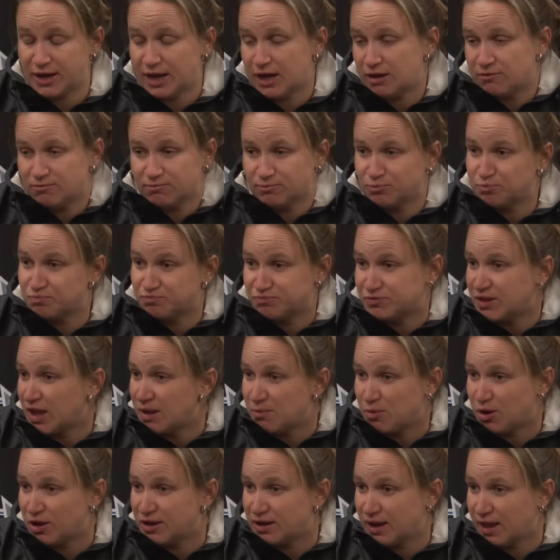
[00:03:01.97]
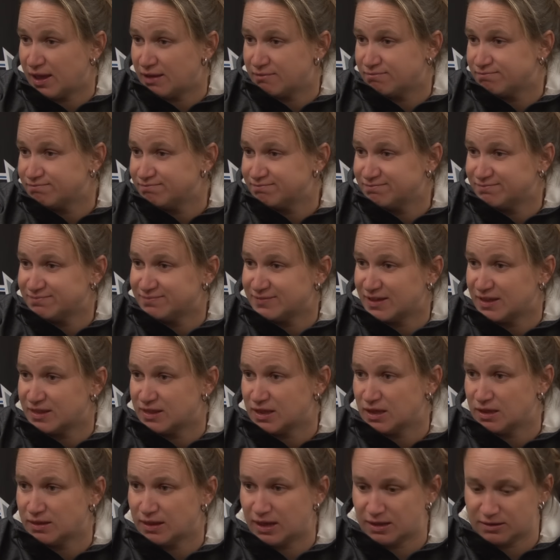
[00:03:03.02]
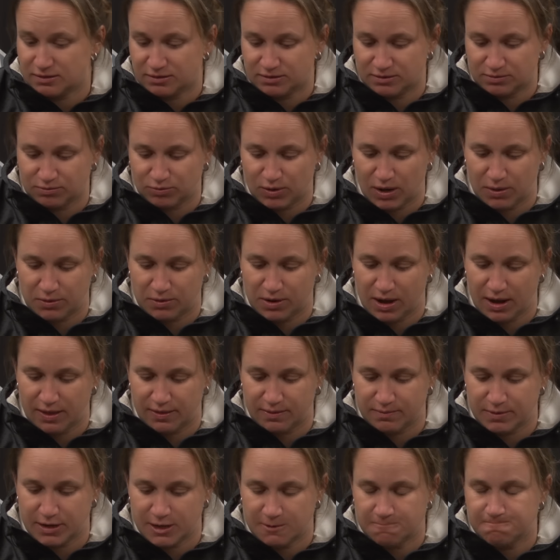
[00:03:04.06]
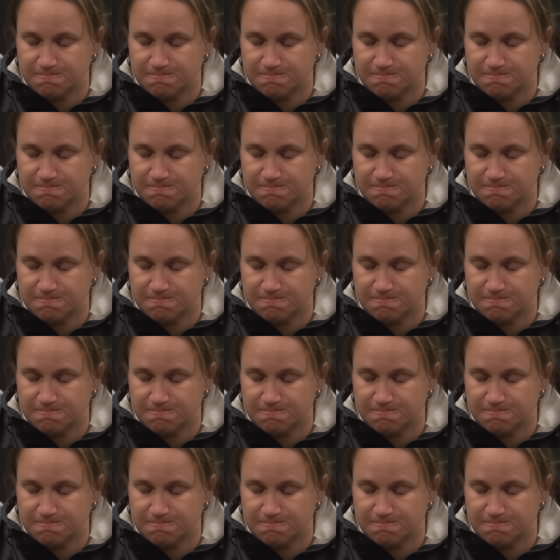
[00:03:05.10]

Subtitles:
out day by day. I think that's where we're at the minute.